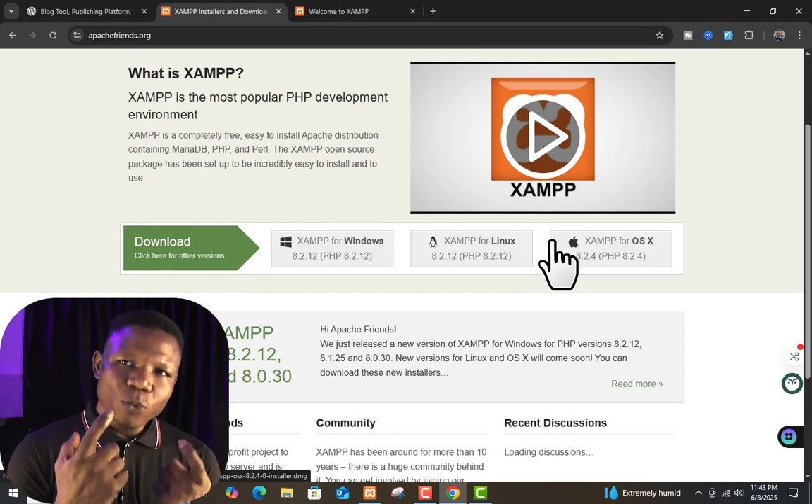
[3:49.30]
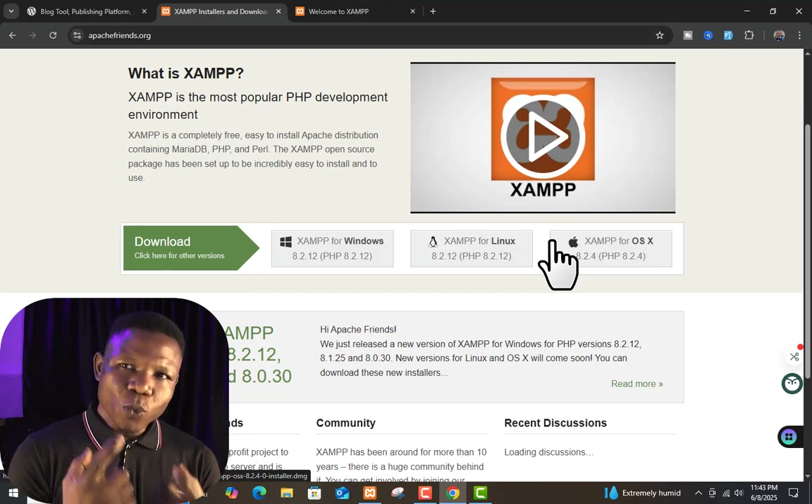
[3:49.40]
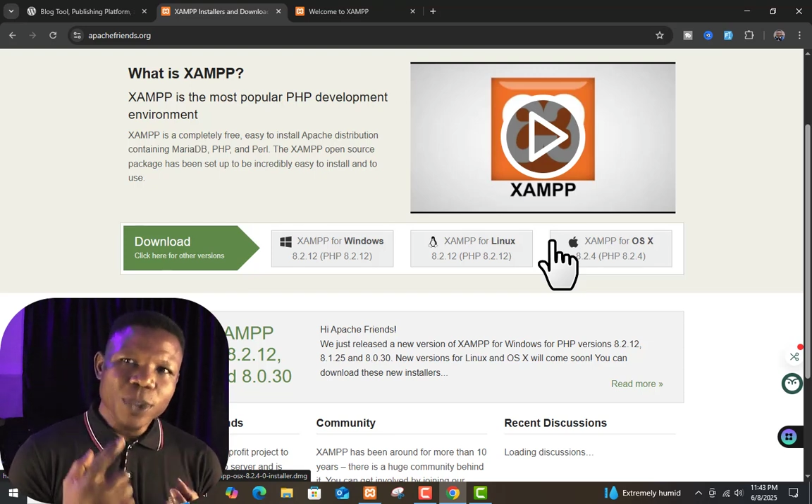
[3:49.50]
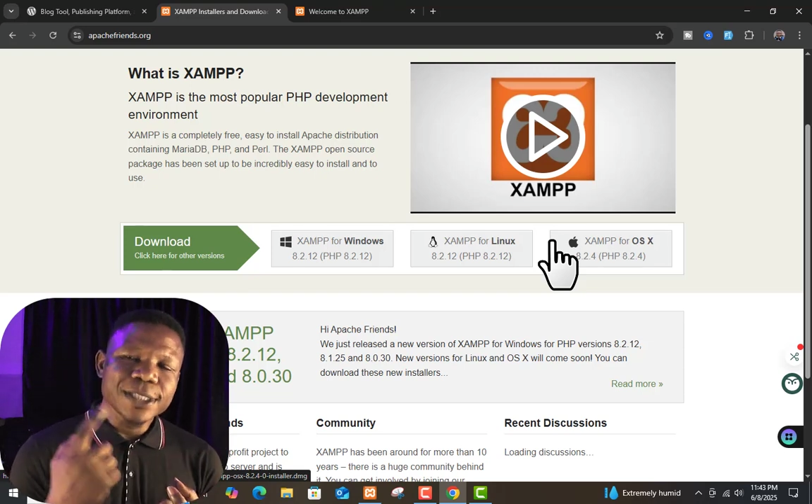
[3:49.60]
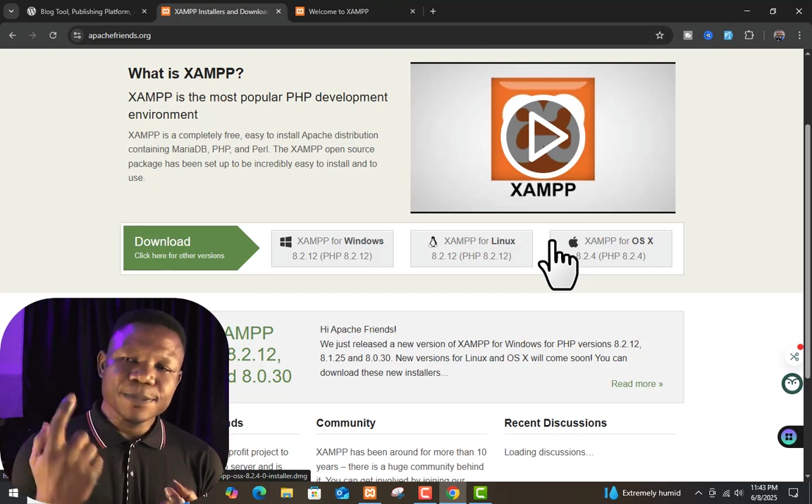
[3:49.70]

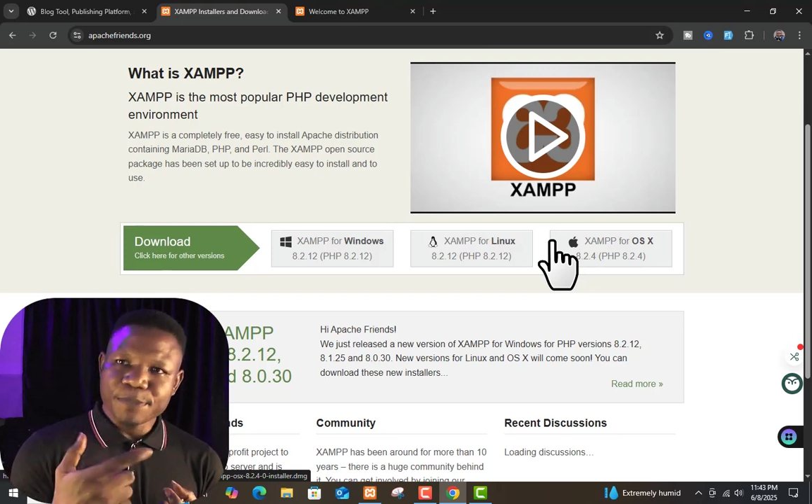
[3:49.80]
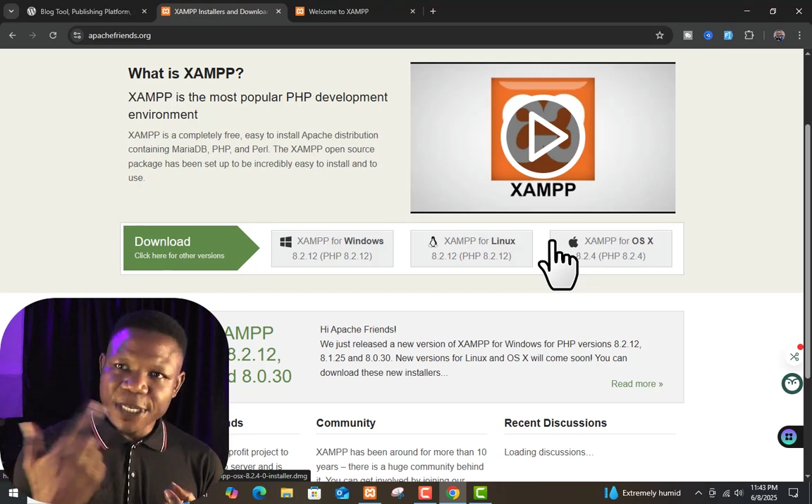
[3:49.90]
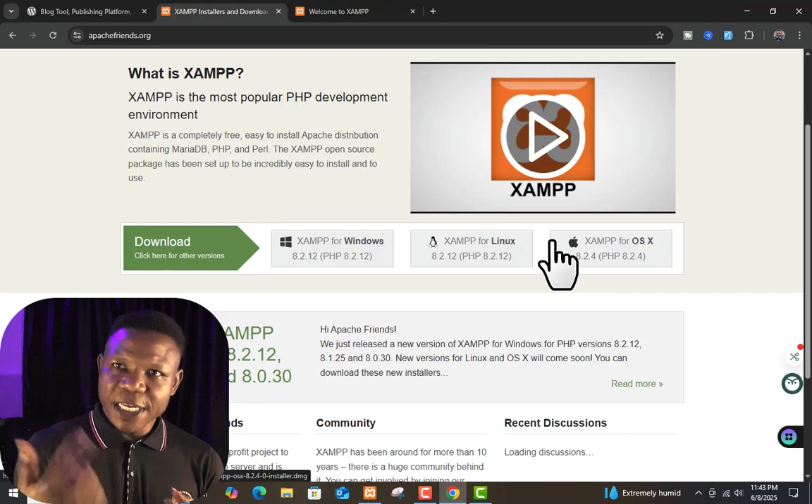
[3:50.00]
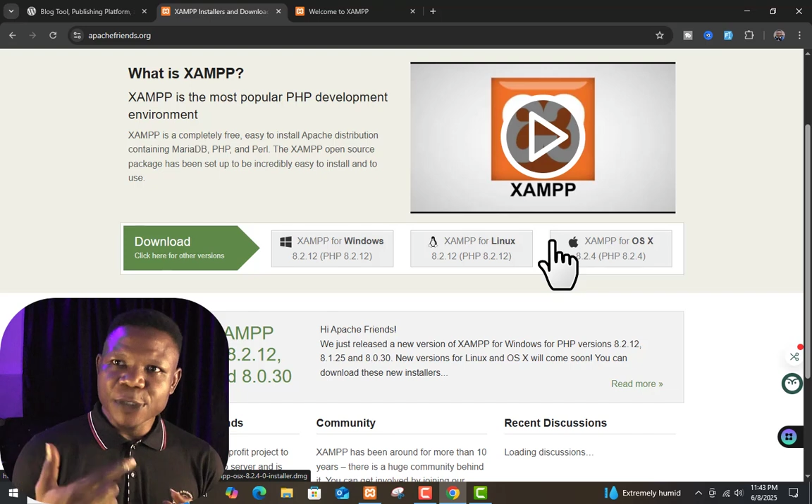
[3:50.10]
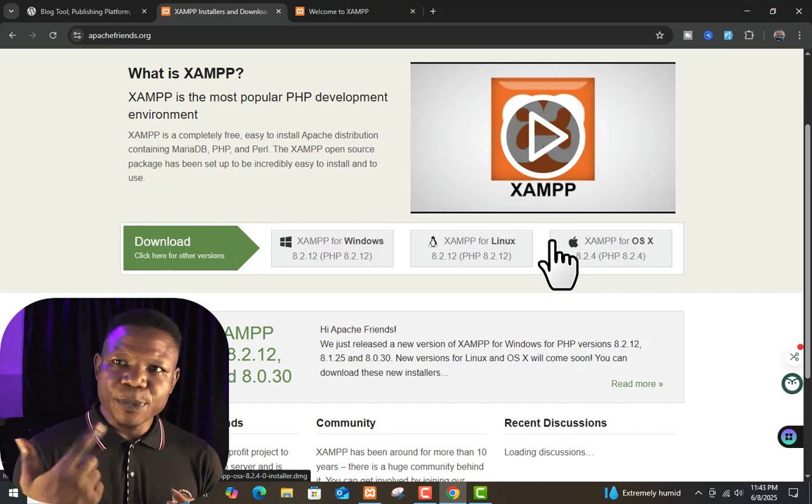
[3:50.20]
with
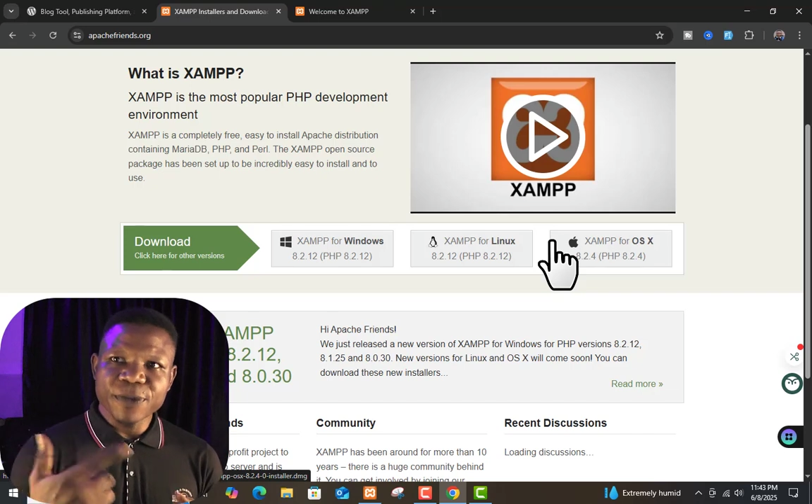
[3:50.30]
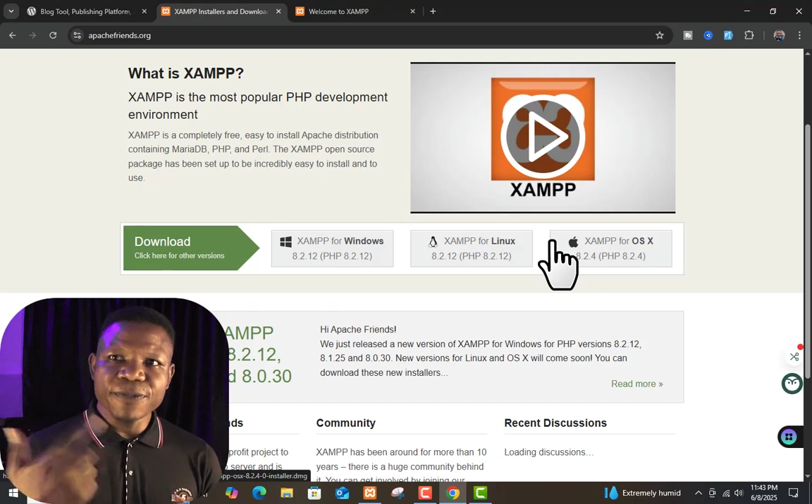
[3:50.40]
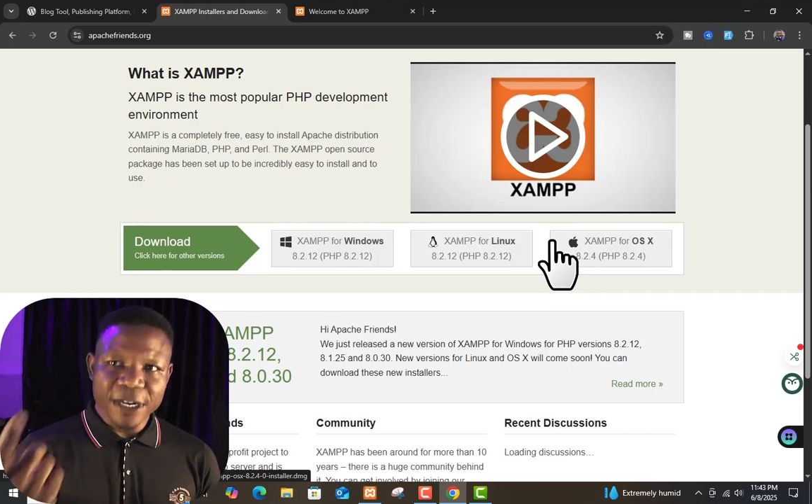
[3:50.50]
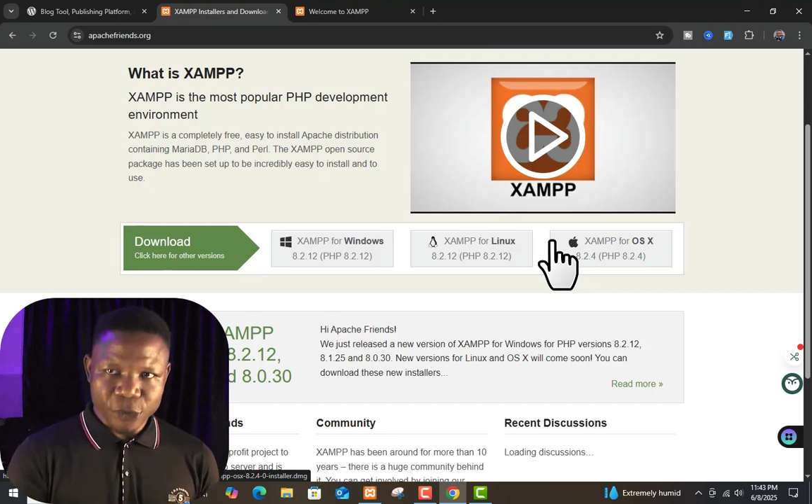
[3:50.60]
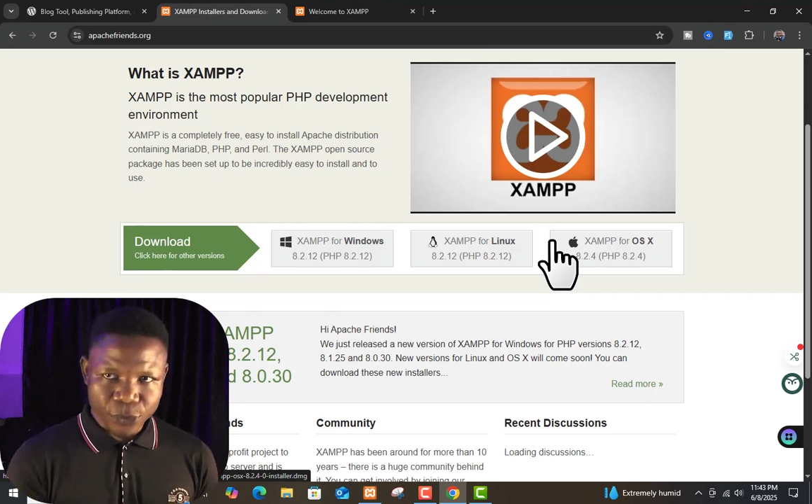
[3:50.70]
PHP
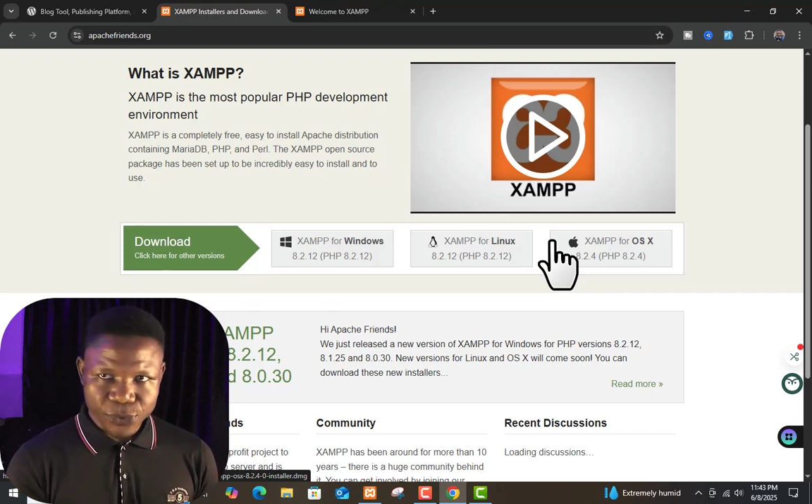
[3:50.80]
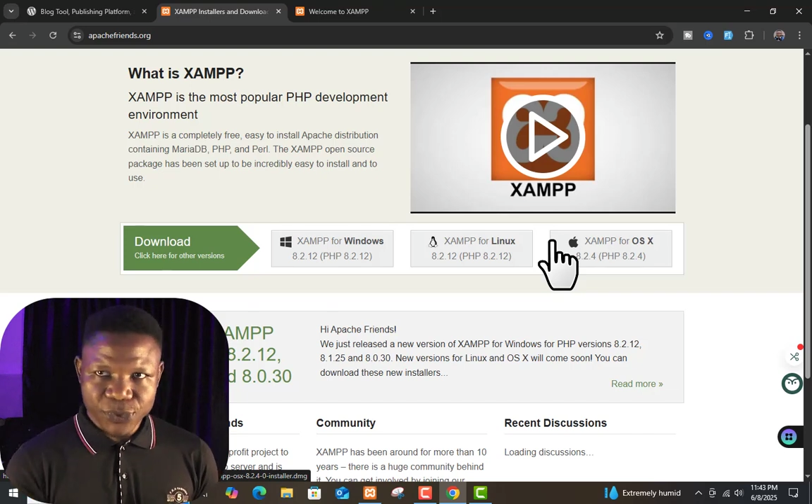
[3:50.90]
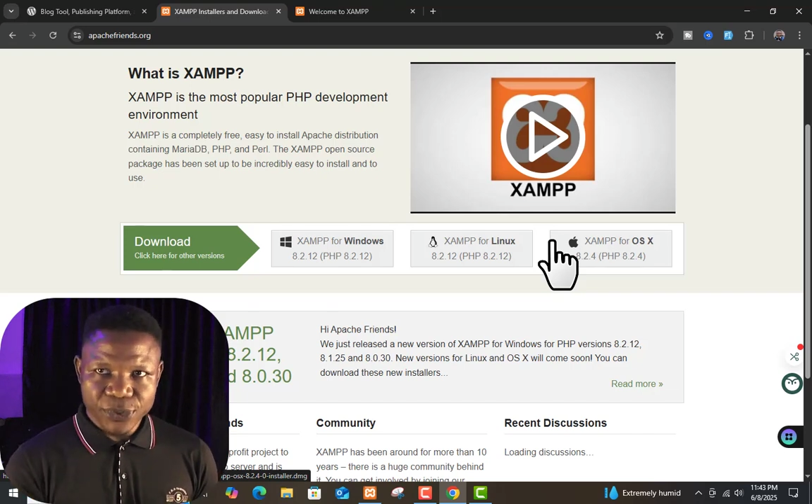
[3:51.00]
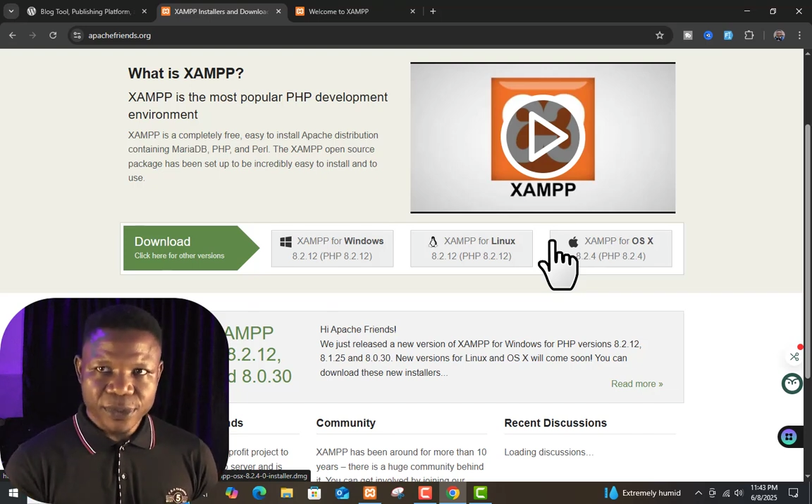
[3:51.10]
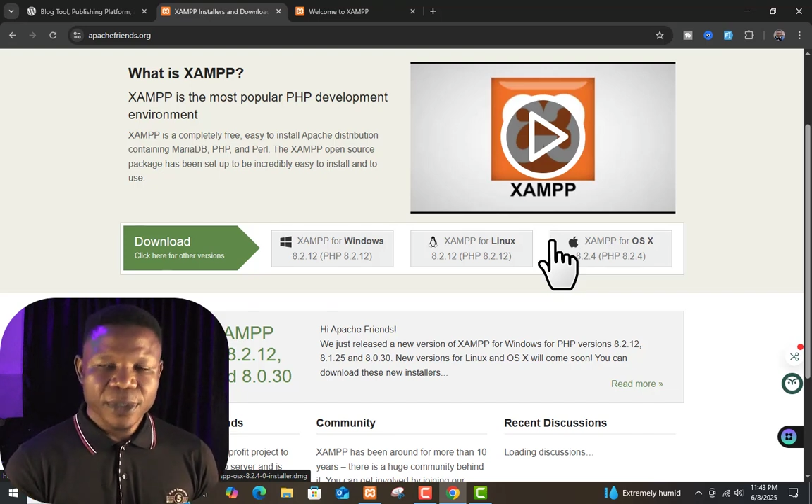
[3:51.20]

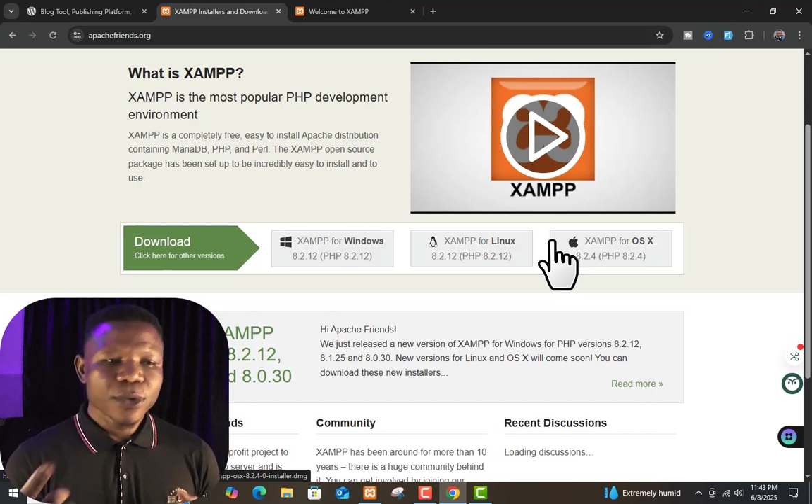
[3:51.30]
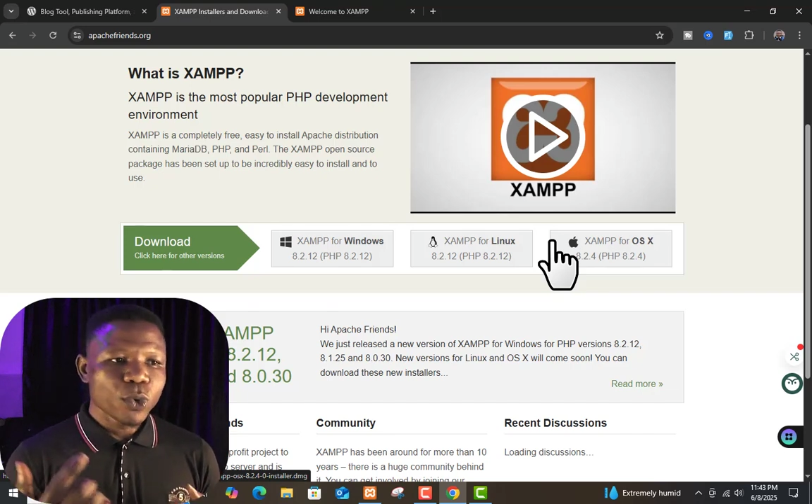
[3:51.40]
versions.